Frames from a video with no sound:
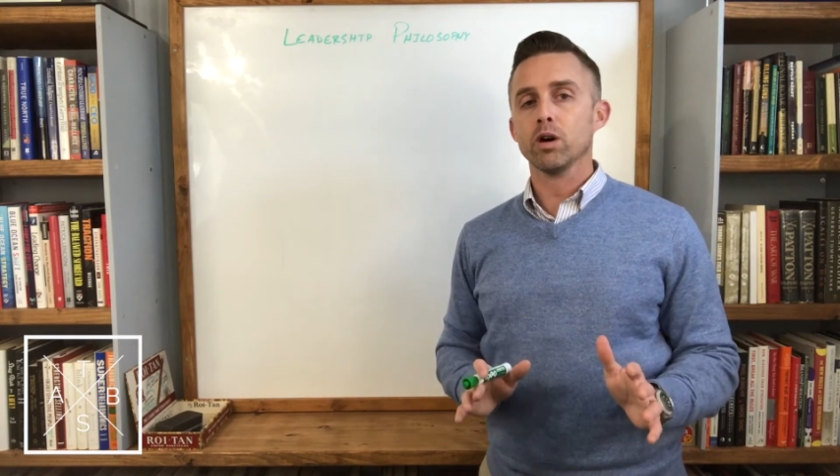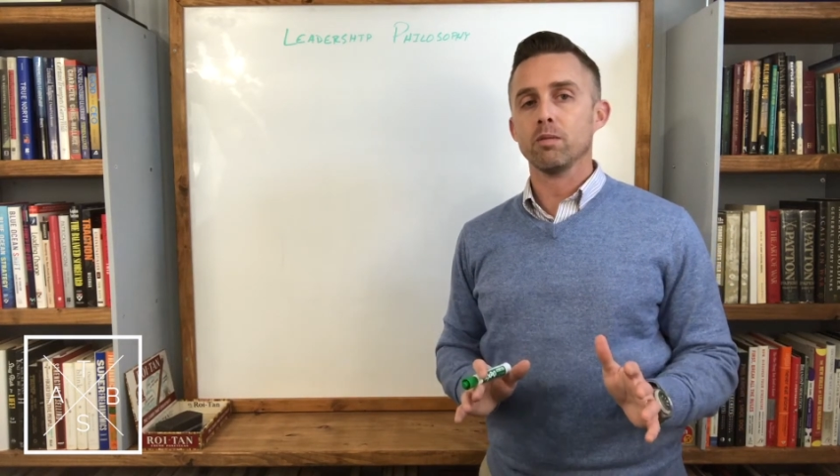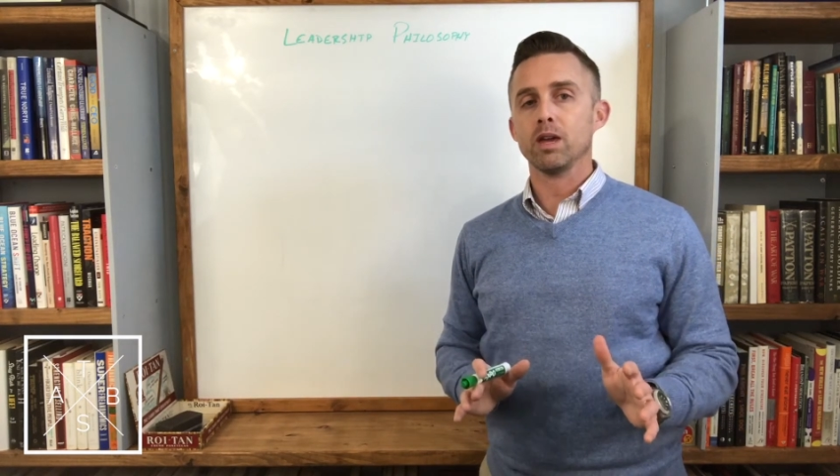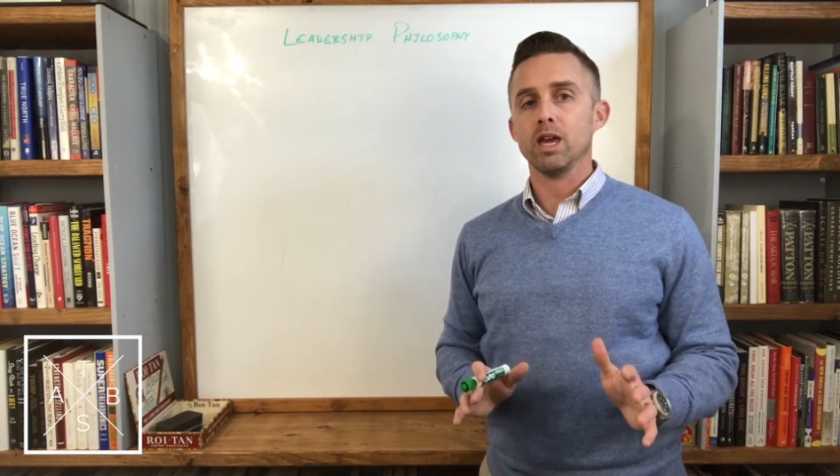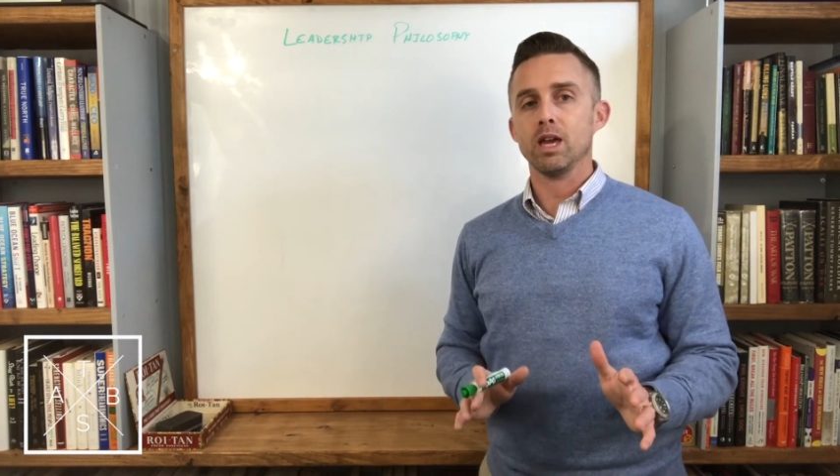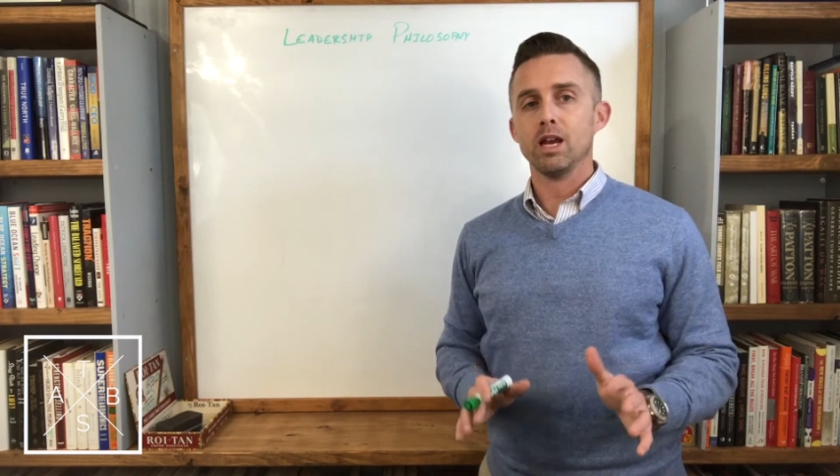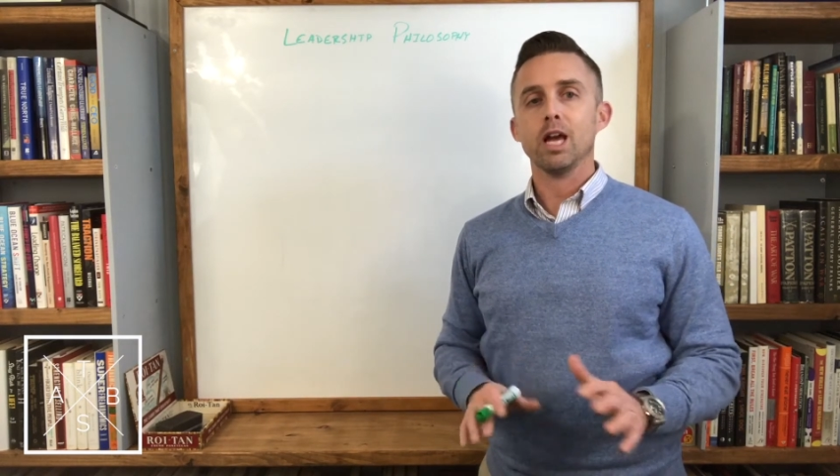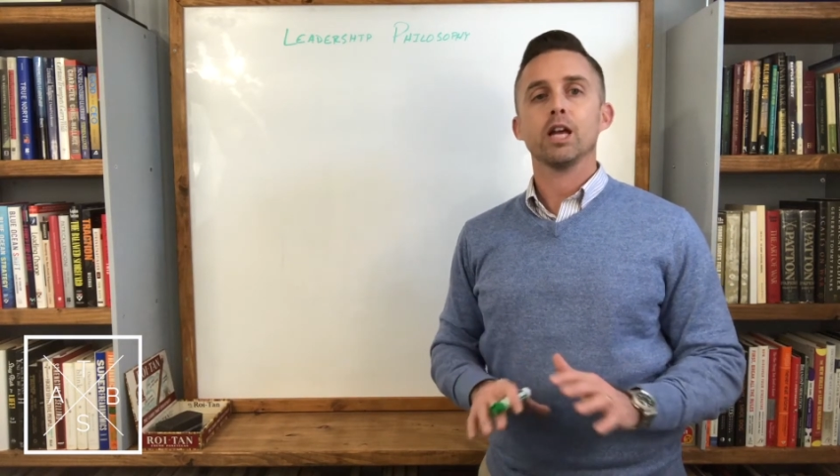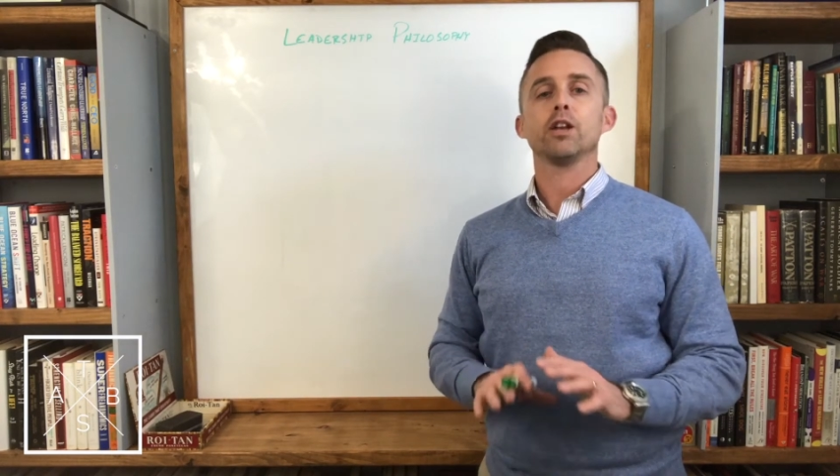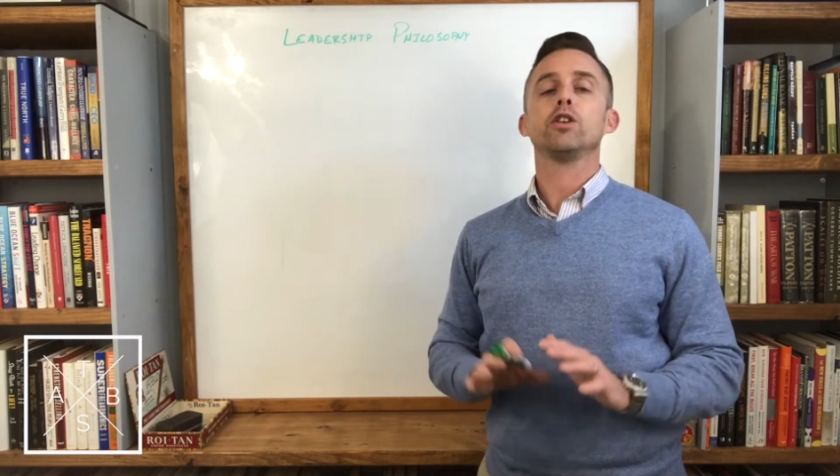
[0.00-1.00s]
begin,
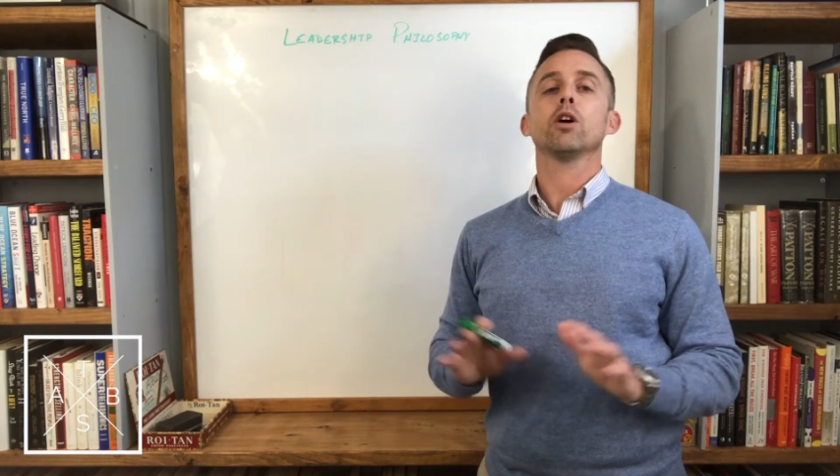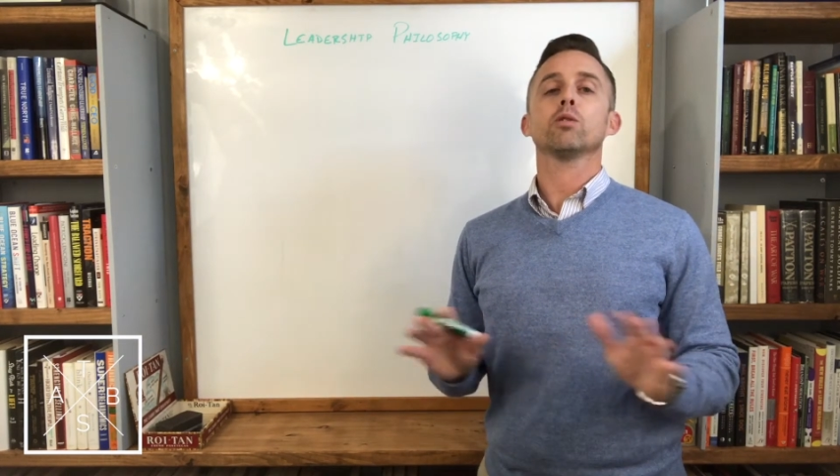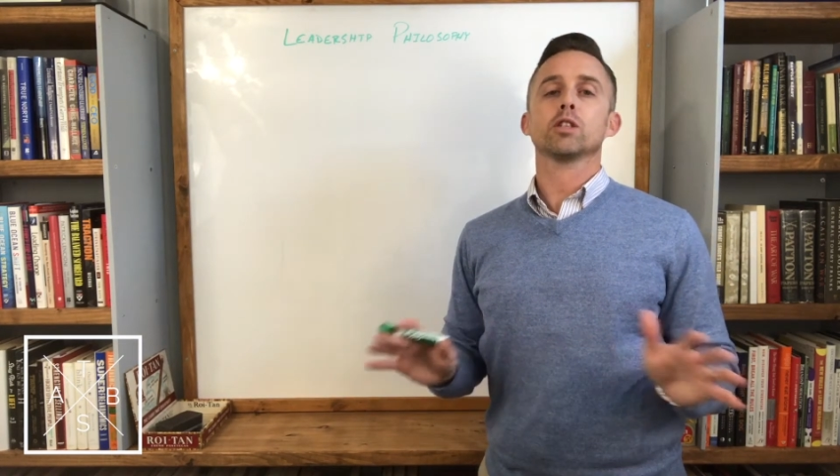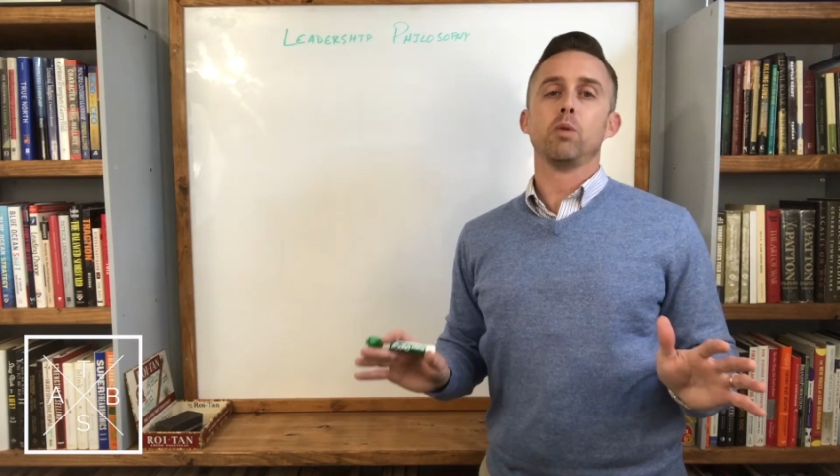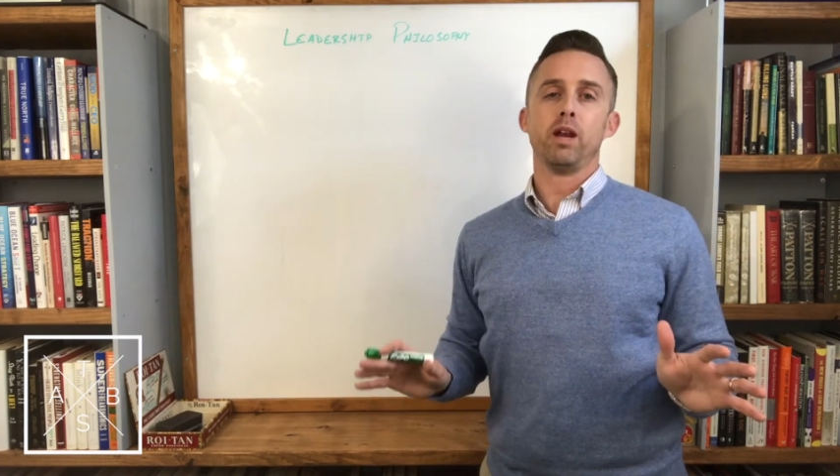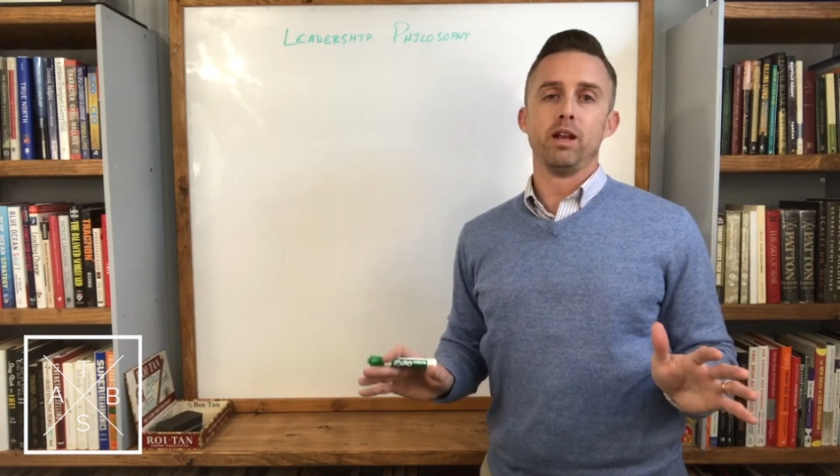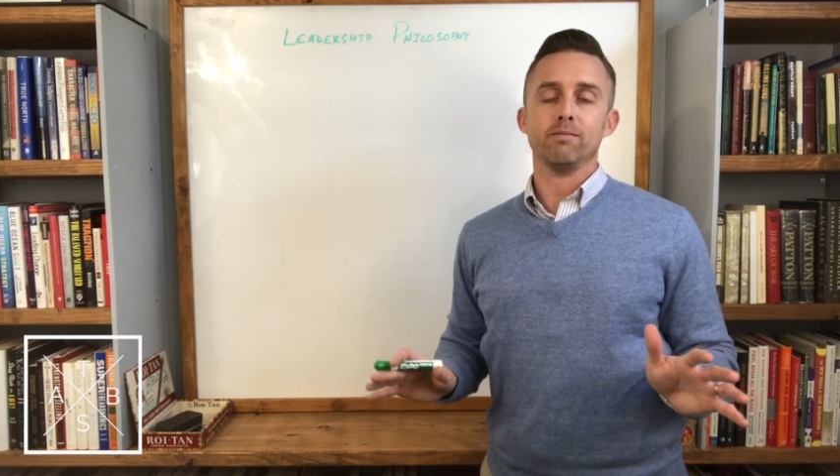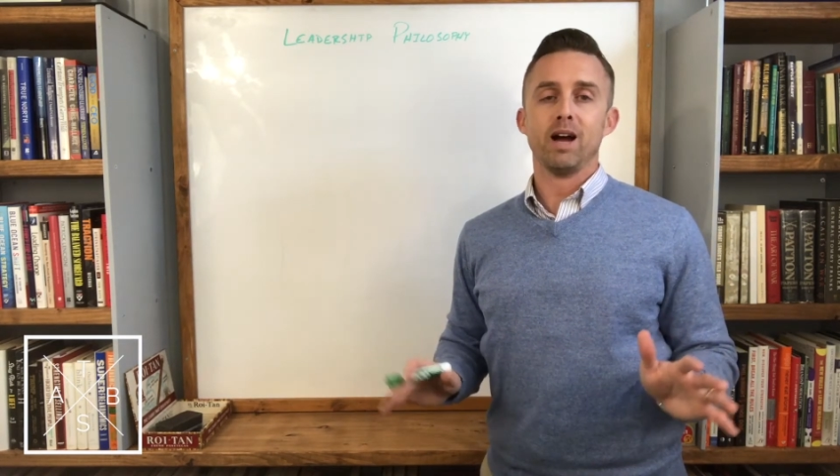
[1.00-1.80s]
don't sweat it.